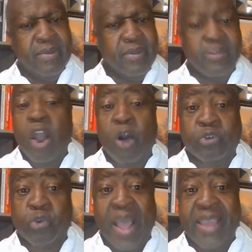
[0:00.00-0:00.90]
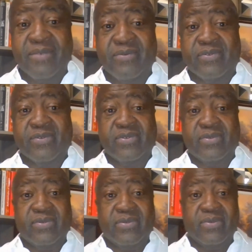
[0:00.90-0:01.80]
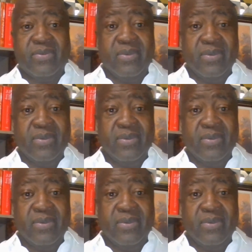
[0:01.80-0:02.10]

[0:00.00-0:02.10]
the housewives.